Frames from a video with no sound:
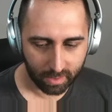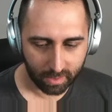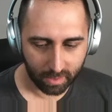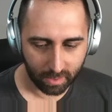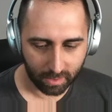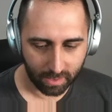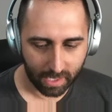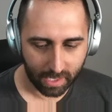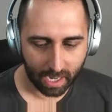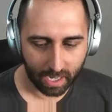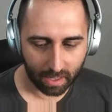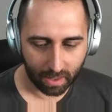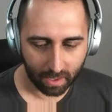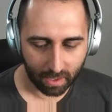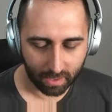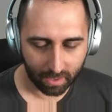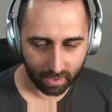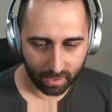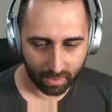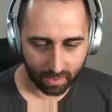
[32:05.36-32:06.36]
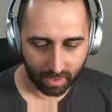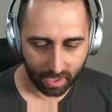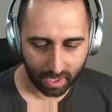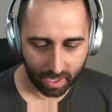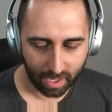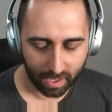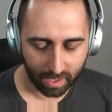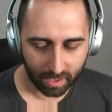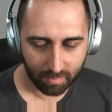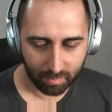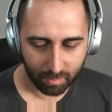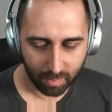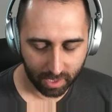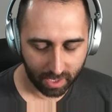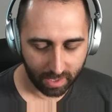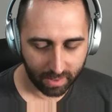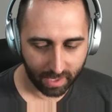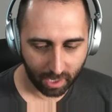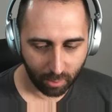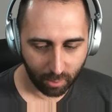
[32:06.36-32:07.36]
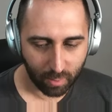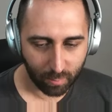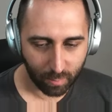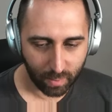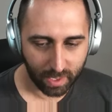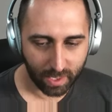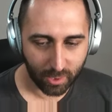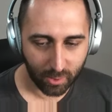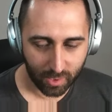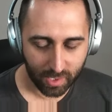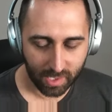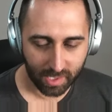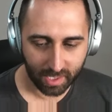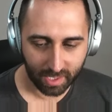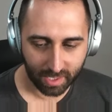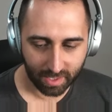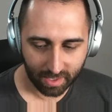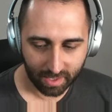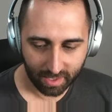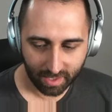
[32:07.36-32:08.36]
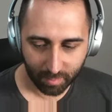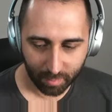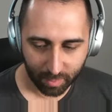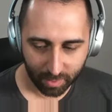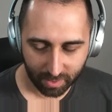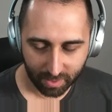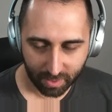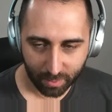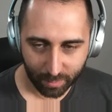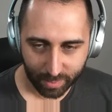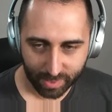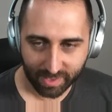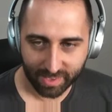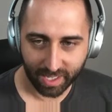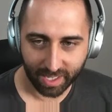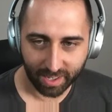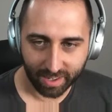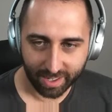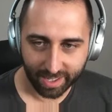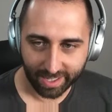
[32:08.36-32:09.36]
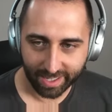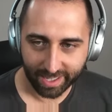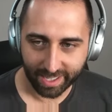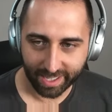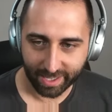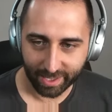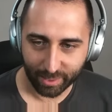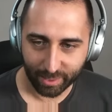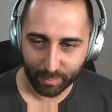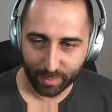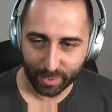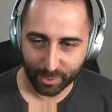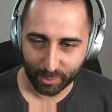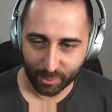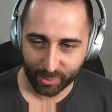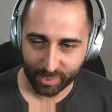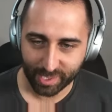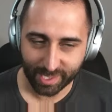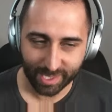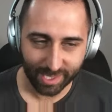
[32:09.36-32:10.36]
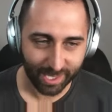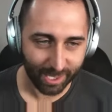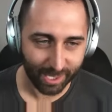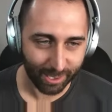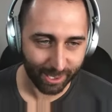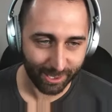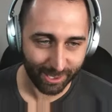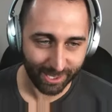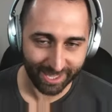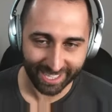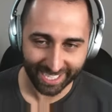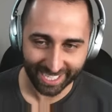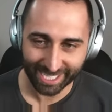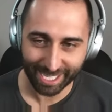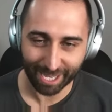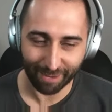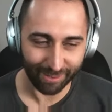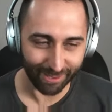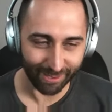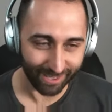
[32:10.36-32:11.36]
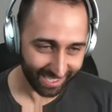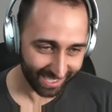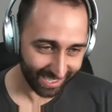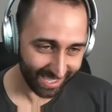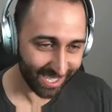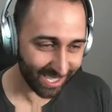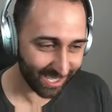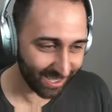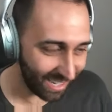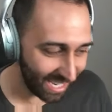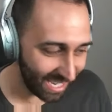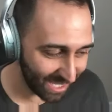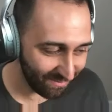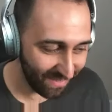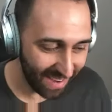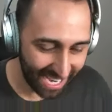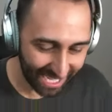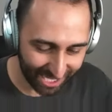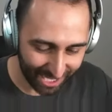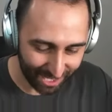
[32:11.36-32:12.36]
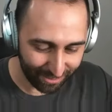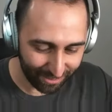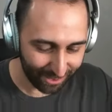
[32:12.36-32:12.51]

dialogue on that. But that would be interesting, but a little bit scary. It would be interesting to hear what she thinks I'm doing. Do these grades match up